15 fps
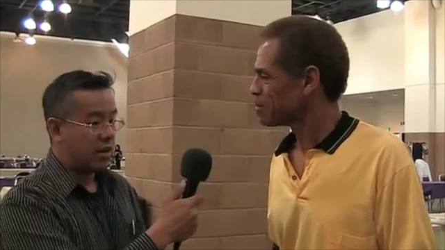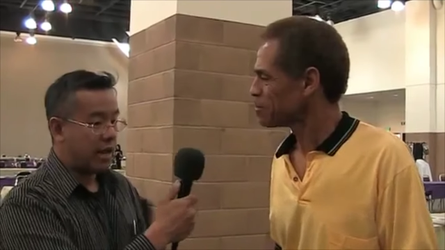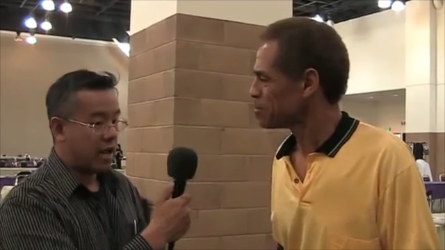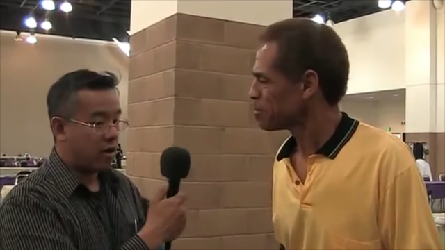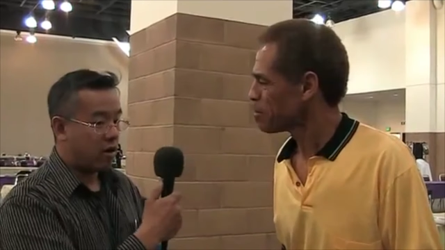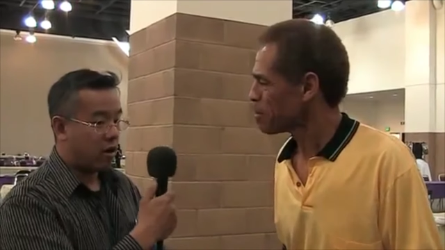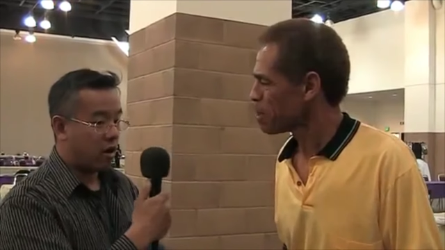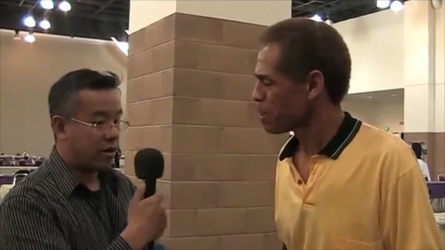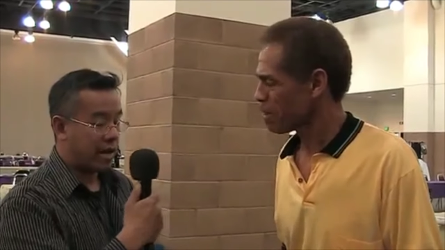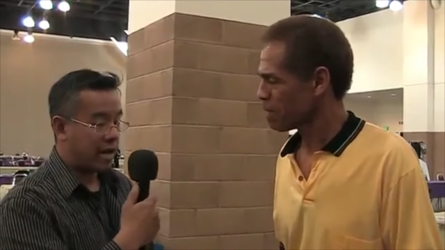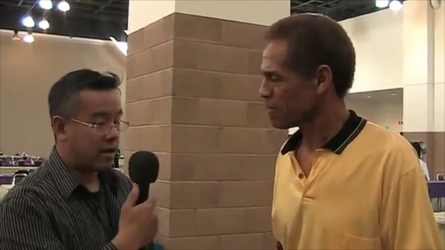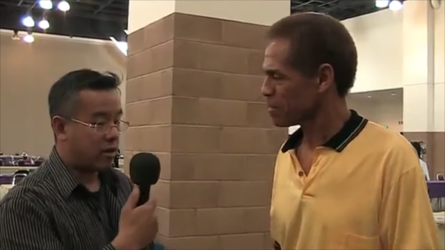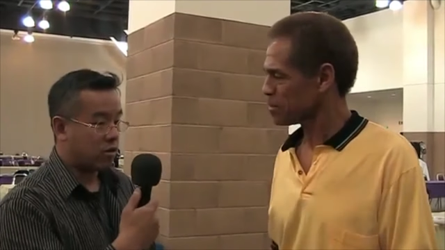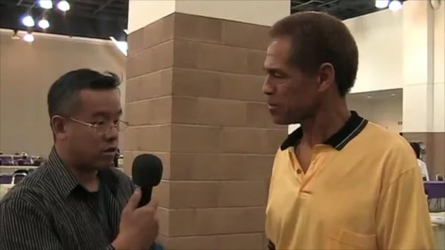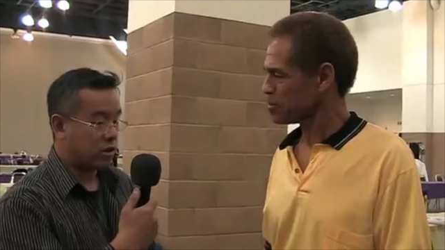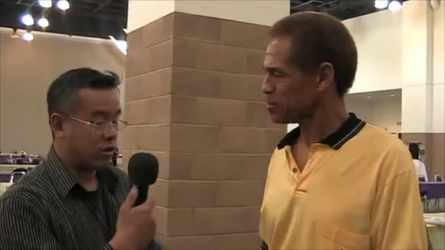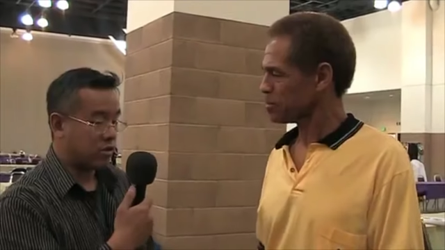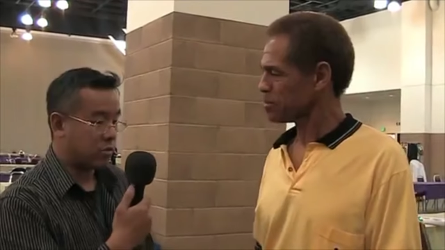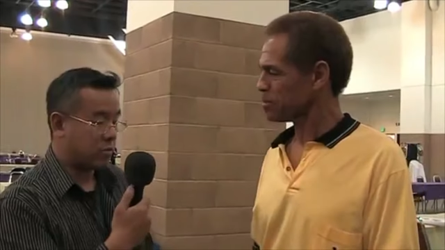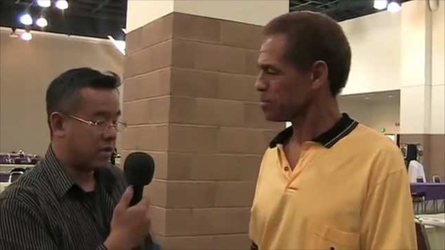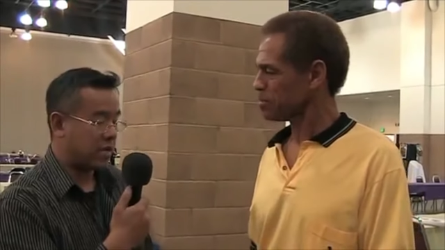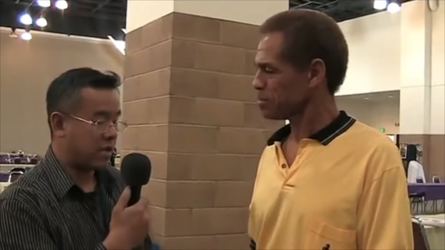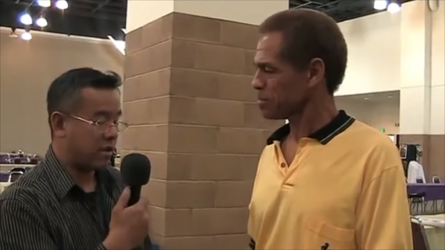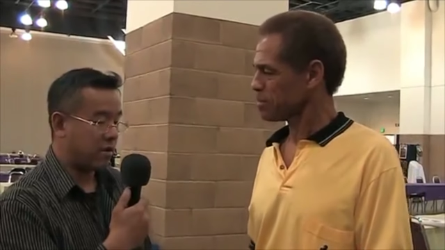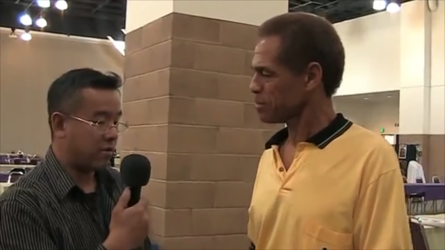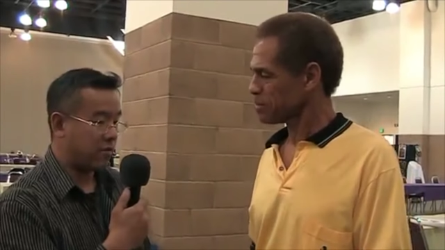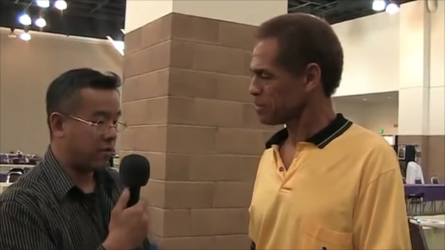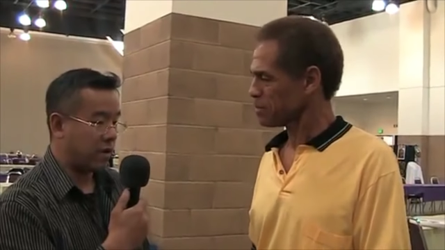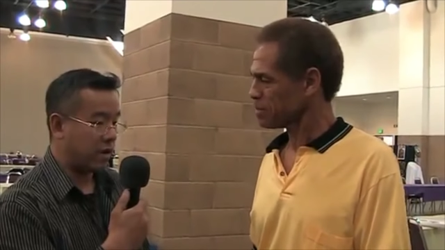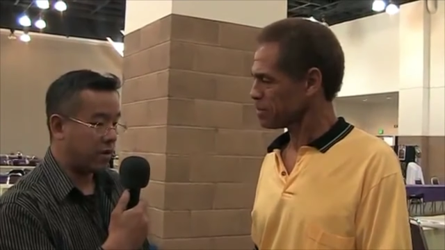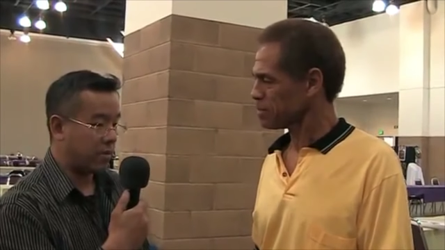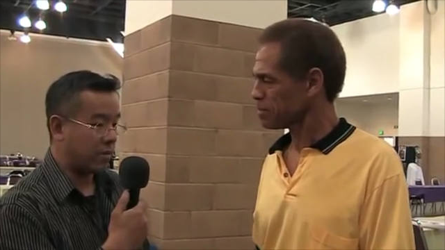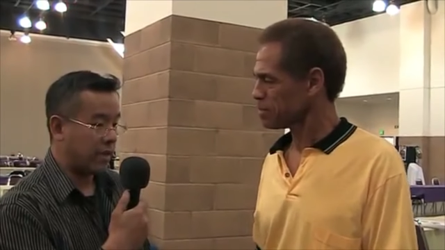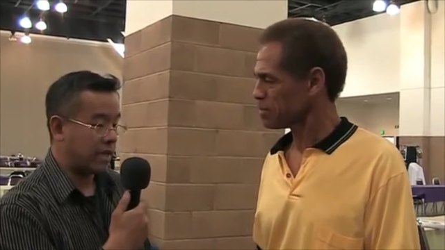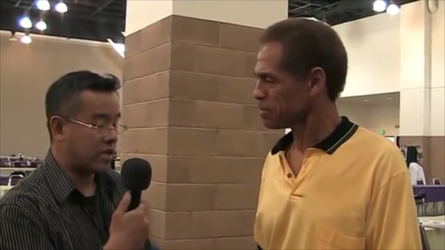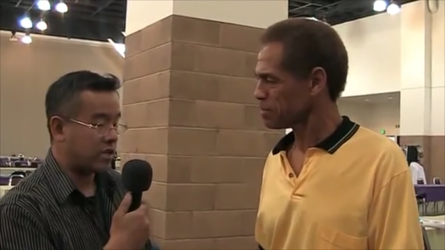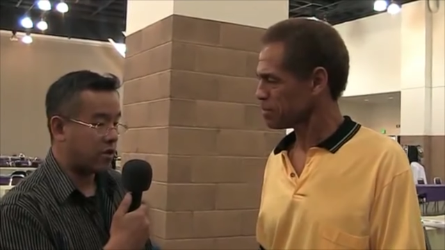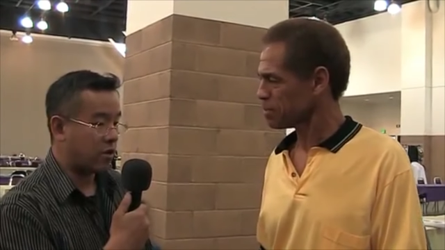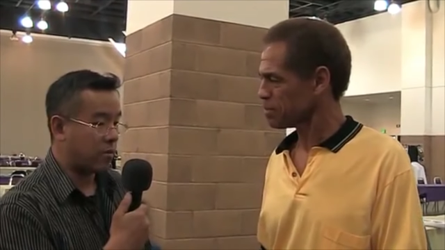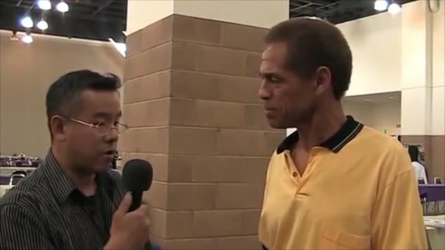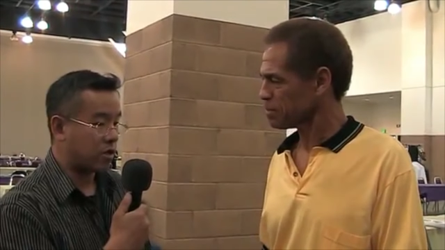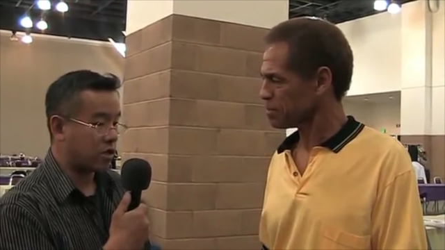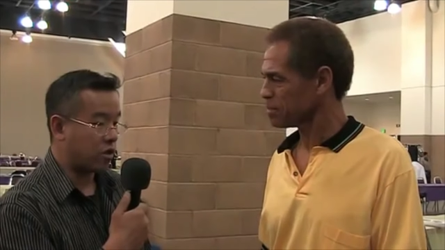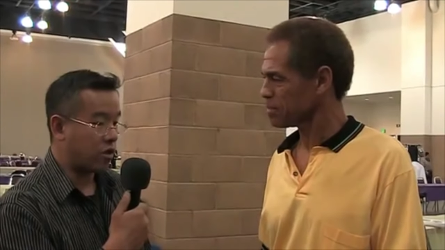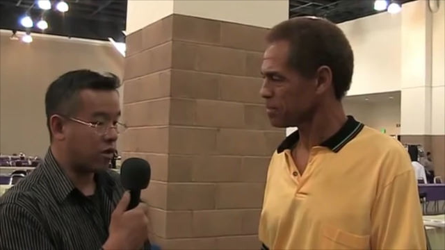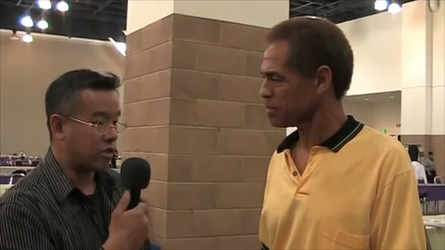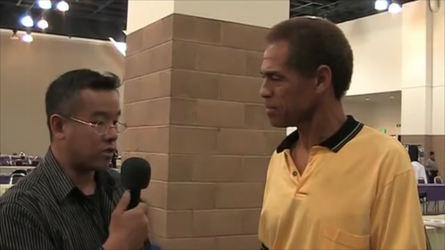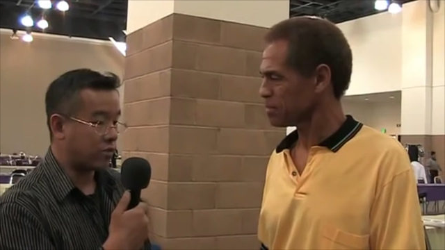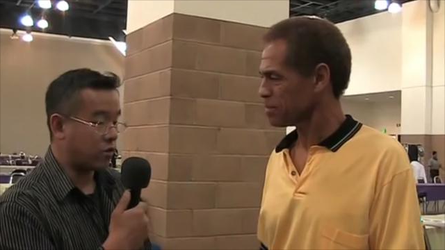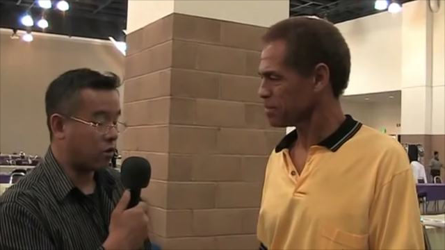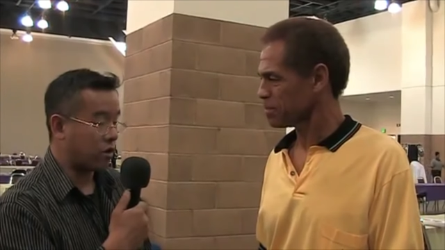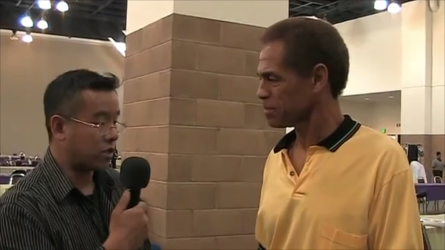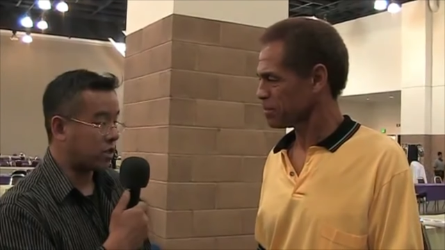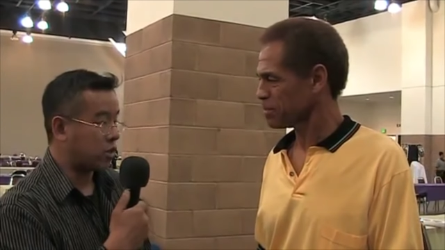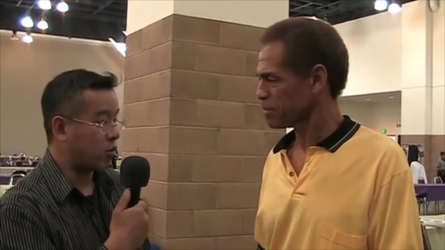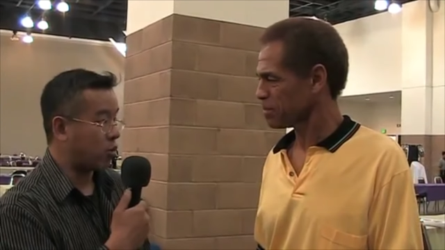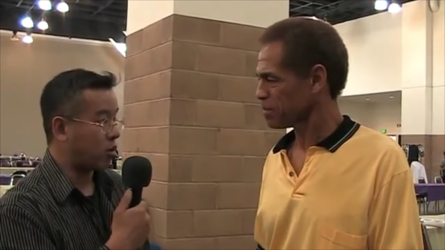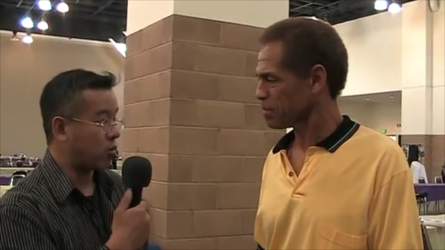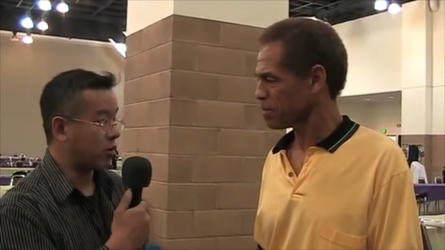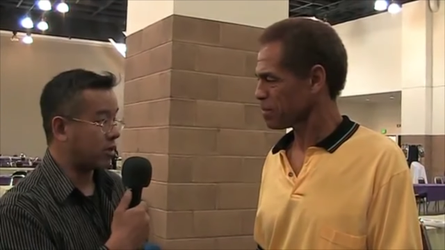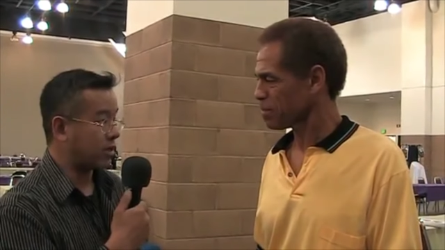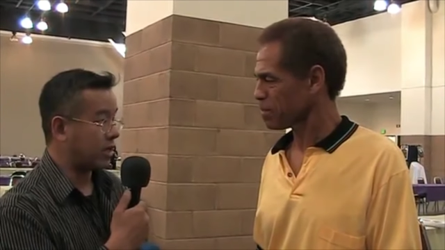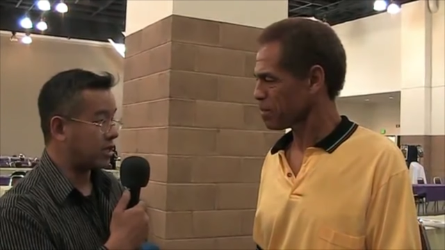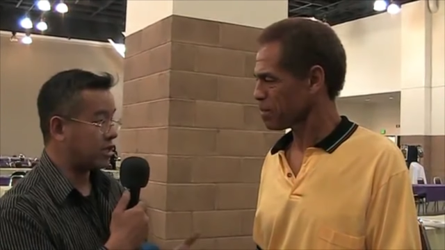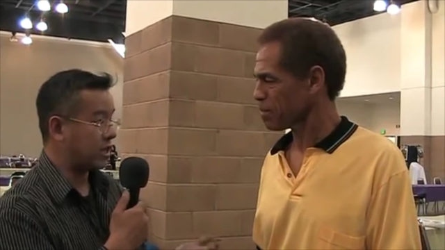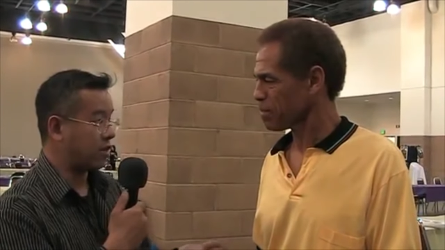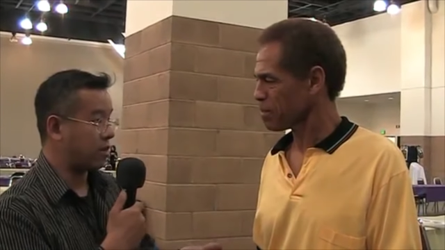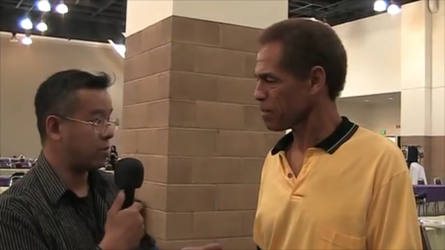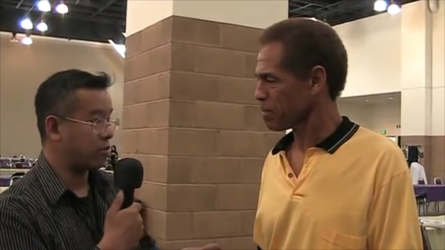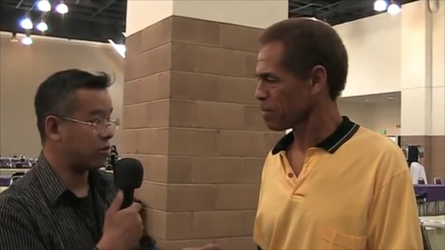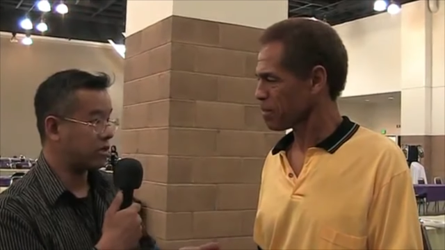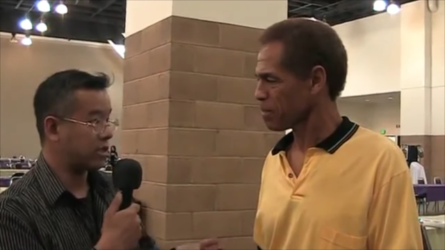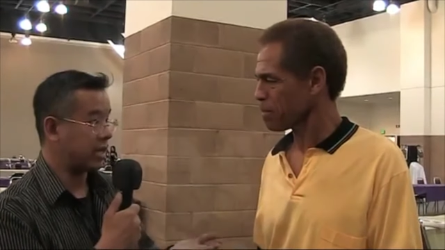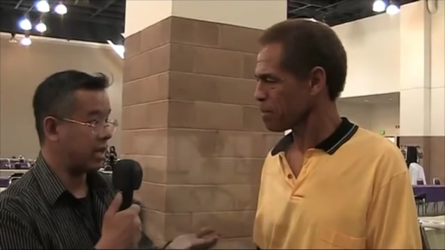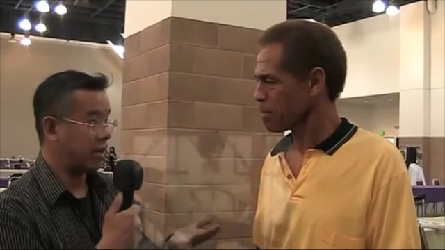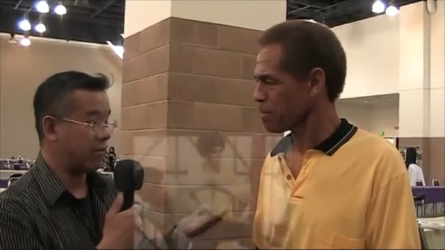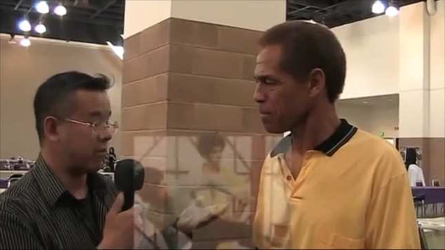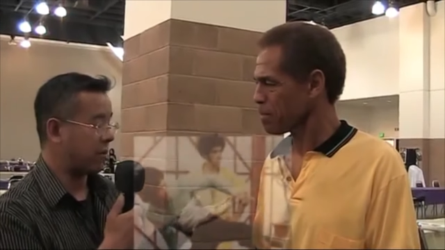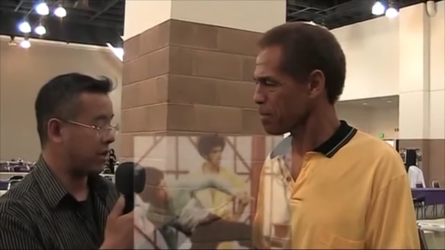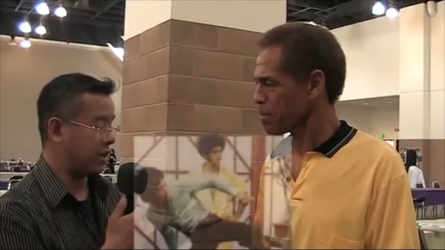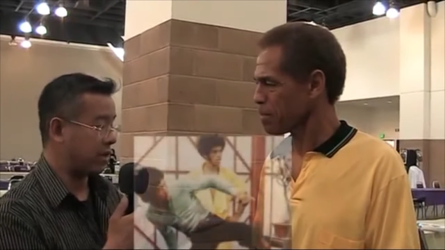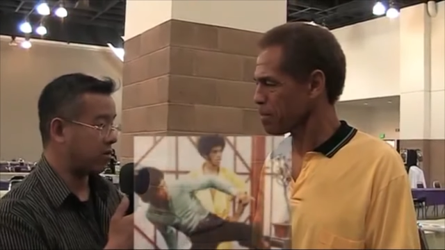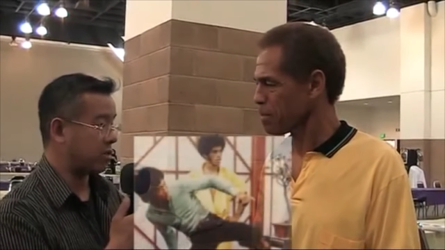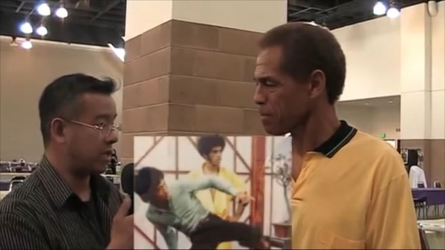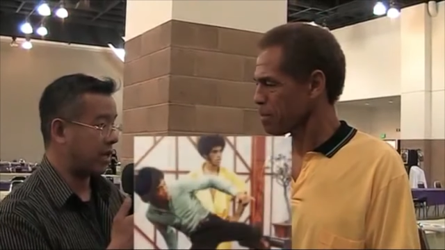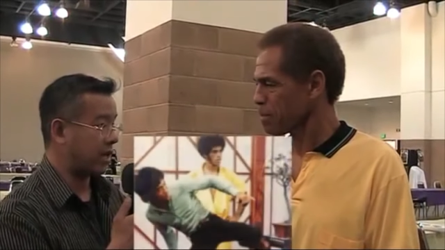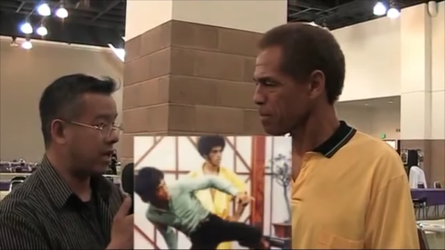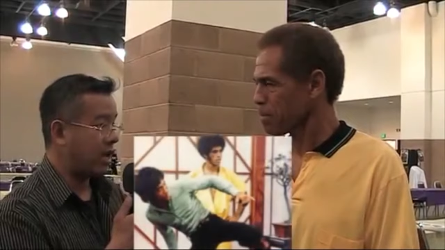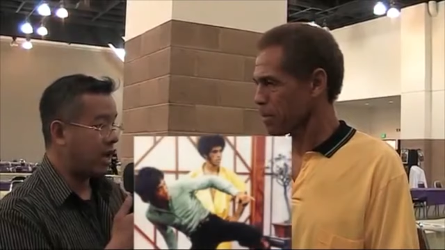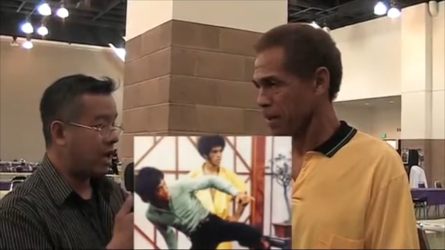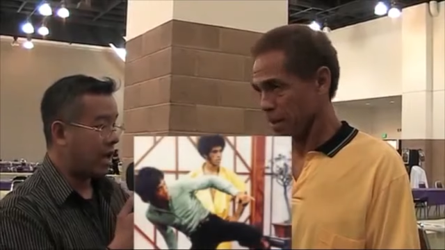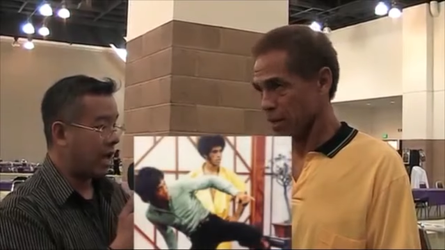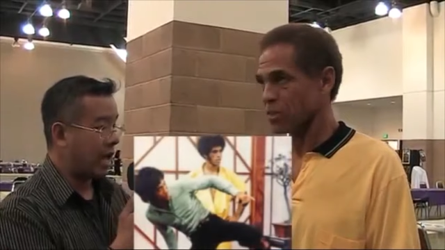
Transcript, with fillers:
Speaker 1: Now, on that note, you know, speaking of uh, legendary martial artists, of course, you work with the legendary Bruce Lee. Everybody knows that.